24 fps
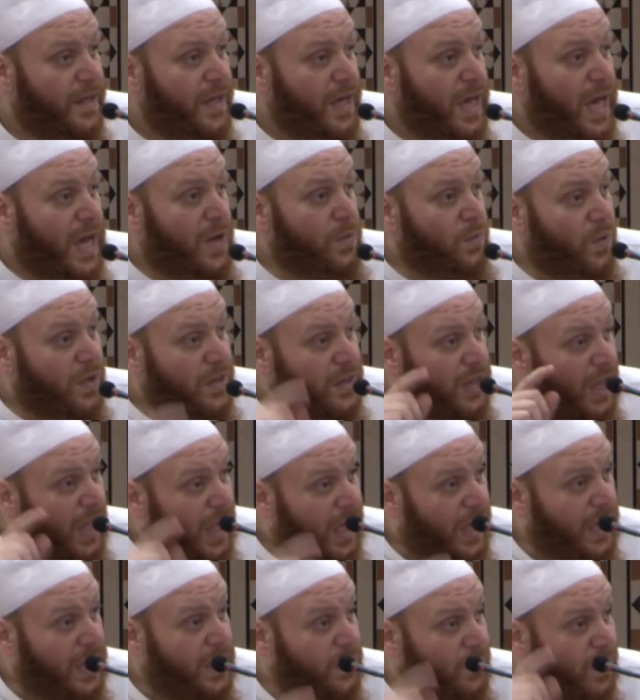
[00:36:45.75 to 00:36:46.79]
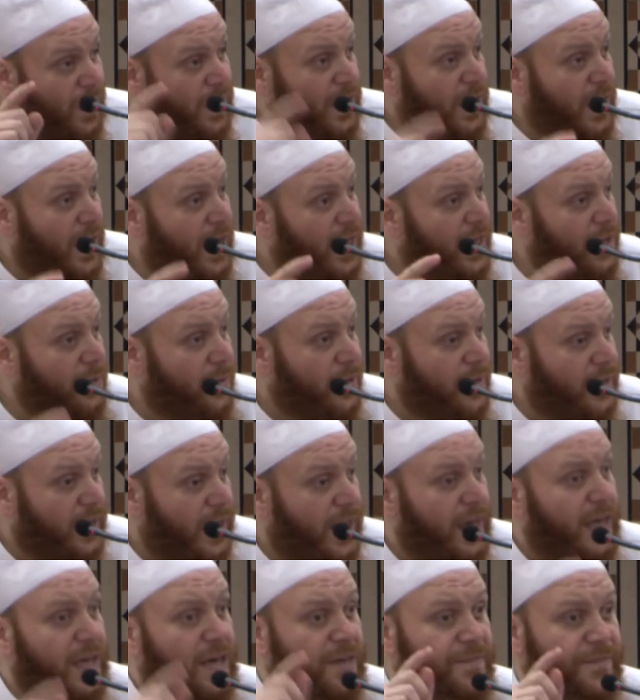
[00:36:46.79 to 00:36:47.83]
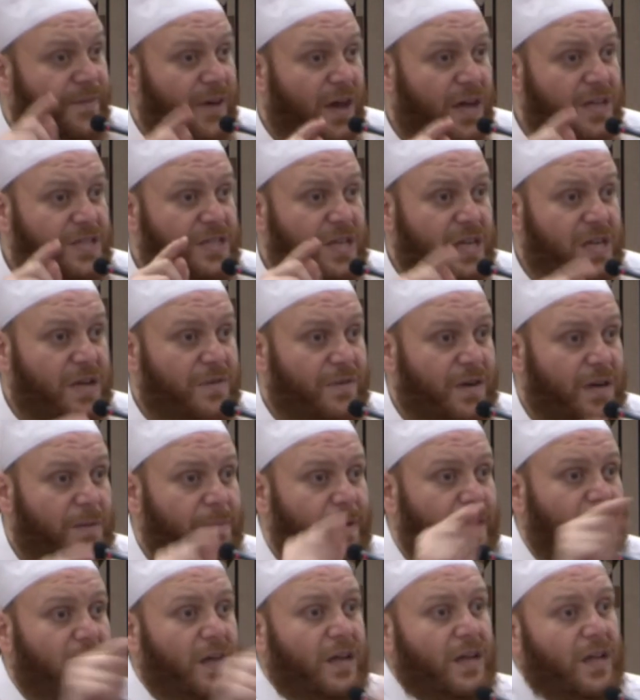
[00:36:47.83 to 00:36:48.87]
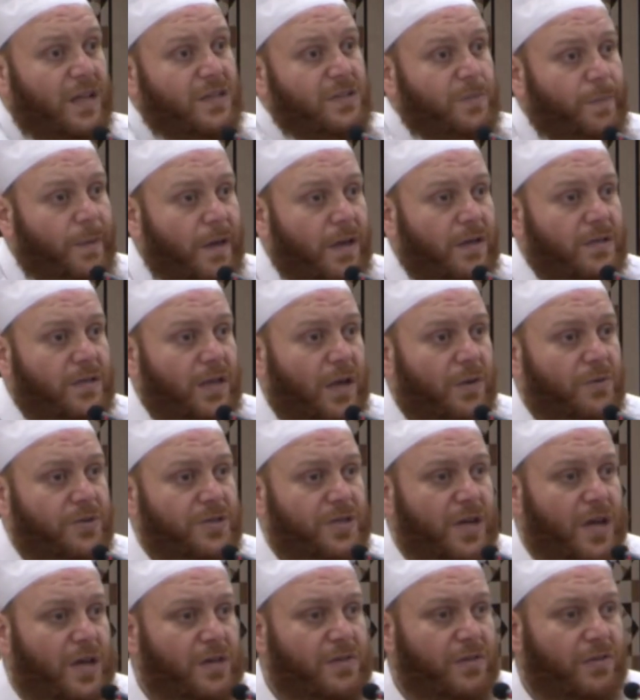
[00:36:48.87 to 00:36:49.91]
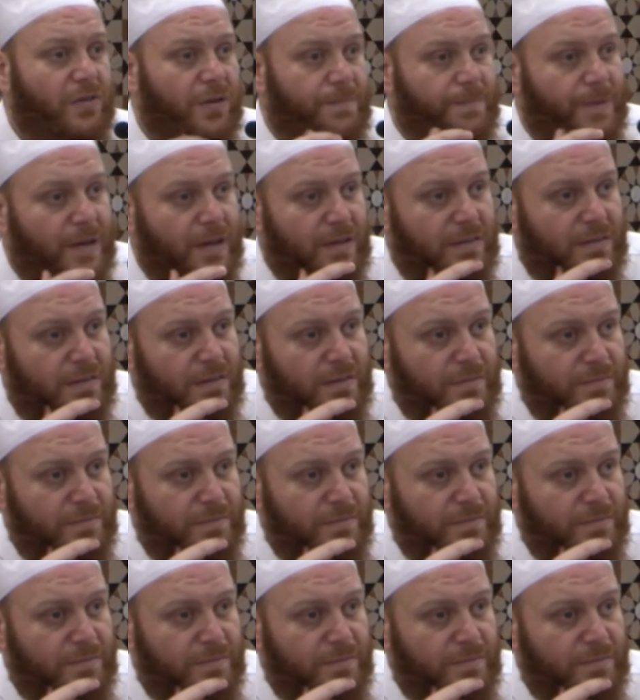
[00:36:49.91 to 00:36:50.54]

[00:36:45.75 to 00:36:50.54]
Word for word: And wallahi, wallahi, wallahi, if you are genuine about it, Allah subhanahu wa ta'ala will show you the right path.